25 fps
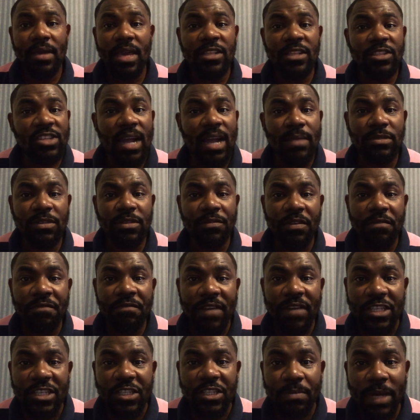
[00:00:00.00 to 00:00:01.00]
In terms of
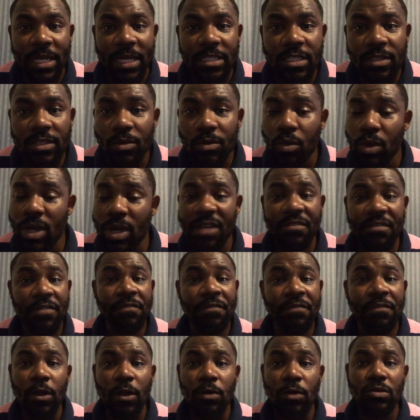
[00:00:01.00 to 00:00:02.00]
investment,
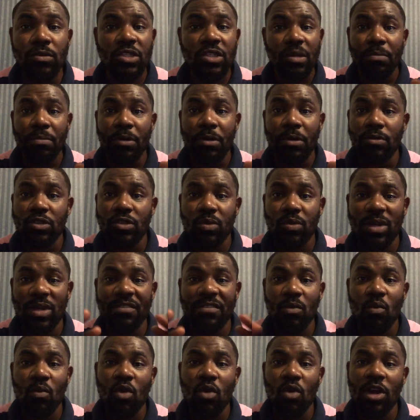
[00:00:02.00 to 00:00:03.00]
whatever floats your boat,
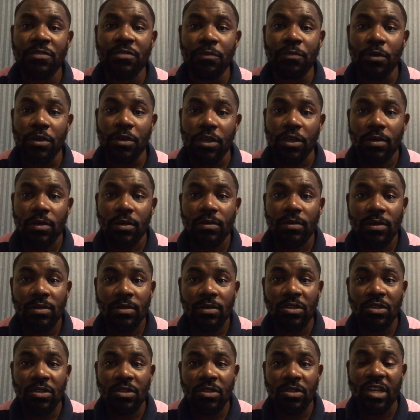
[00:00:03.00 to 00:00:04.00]
whatever works for you,
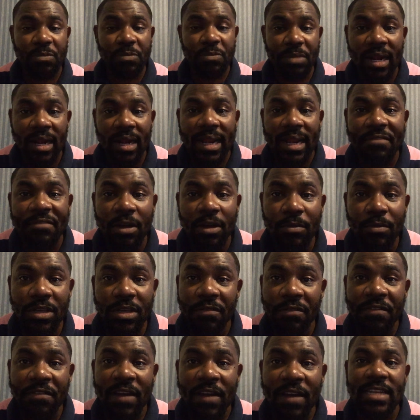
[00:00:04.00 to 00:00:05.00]
just be clever with
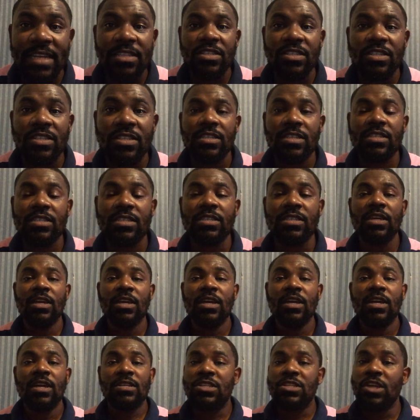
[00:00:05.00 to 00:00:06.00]
your finances.
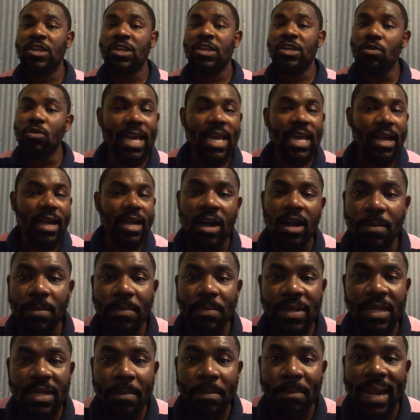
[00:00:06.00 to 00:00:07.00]
Don't get caught
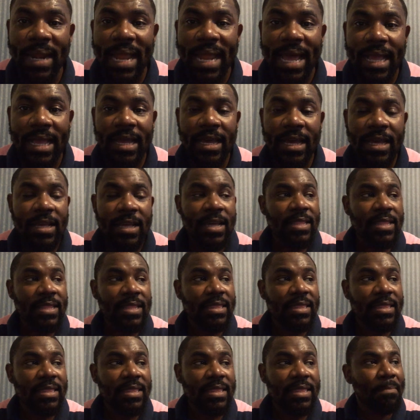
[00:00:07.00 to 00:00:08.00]
up in the black
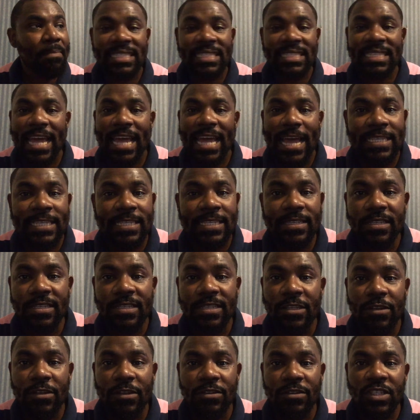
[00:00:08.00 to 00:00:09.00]

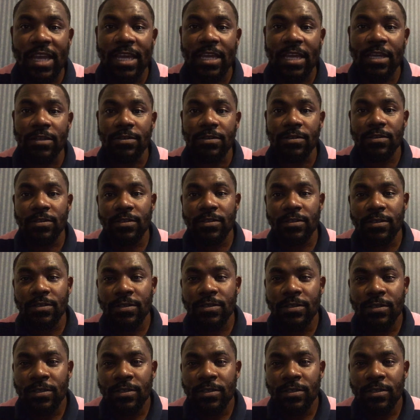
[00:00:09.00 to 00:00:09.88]
tax, cycle.